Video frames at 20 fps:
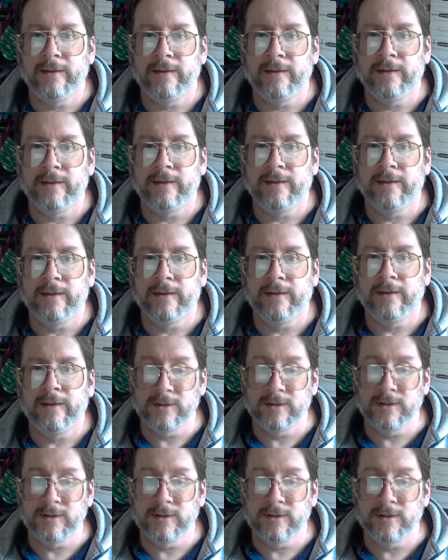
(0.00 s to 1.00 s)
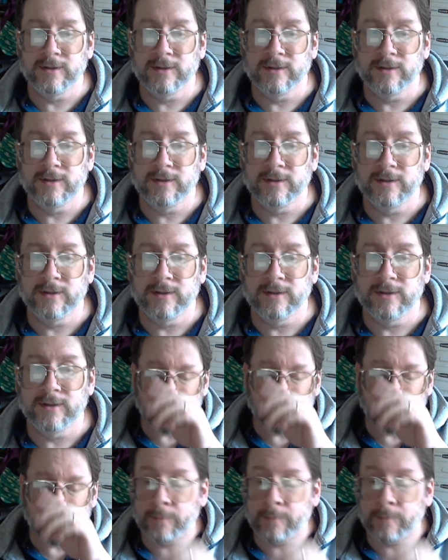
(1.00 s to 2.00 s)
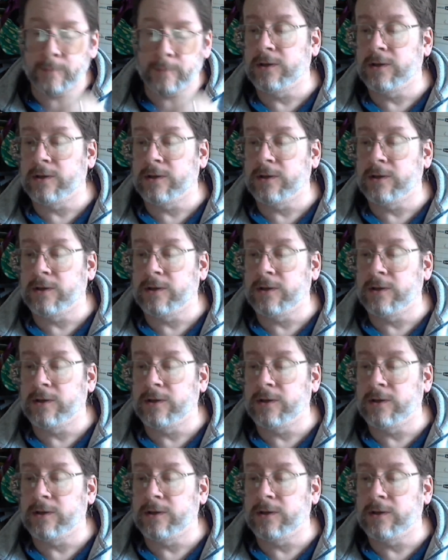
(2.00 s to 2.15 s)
In other words, if you think Trump is